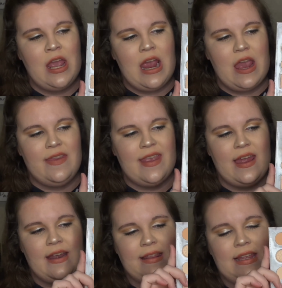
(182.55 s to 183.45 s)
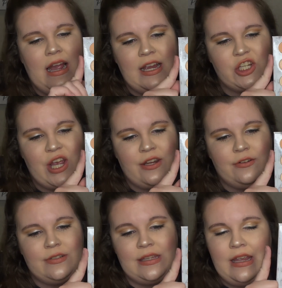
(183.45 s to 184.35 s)
and then the
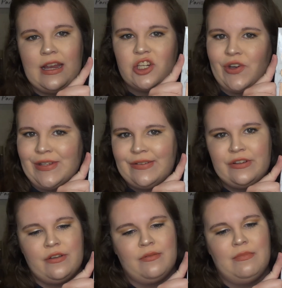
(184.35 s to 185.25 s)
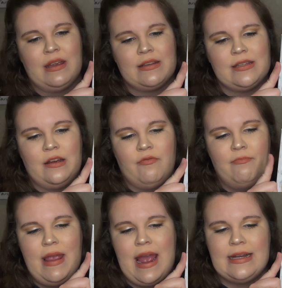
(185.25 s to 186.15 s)
eyeshadows, and the eyeshadows have a good mix of
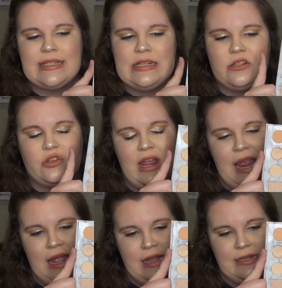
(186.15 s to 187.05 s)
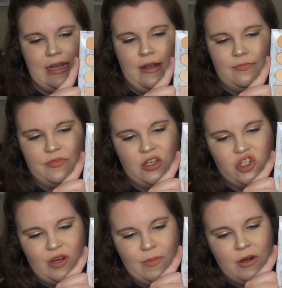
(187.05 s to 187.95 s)
matte and
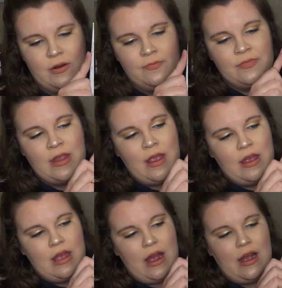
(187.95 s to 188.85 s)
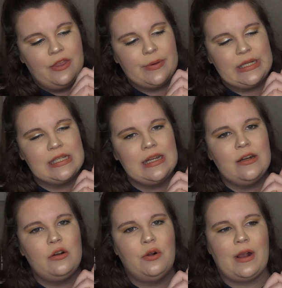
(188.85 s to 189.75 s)
shimmer. The reason I
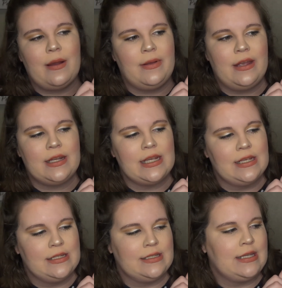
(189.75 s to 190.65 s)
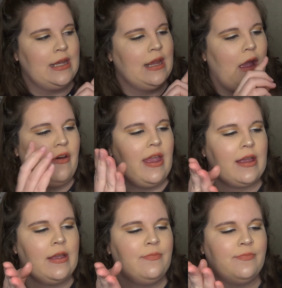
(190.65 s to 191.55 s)
don't grab it is
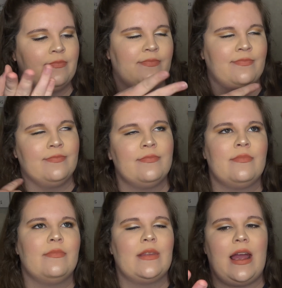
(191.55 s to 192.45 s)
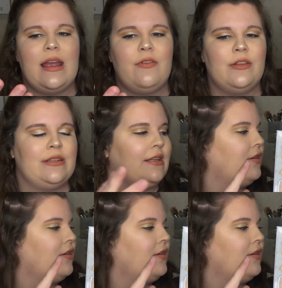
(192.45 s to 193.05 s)
like I have all these other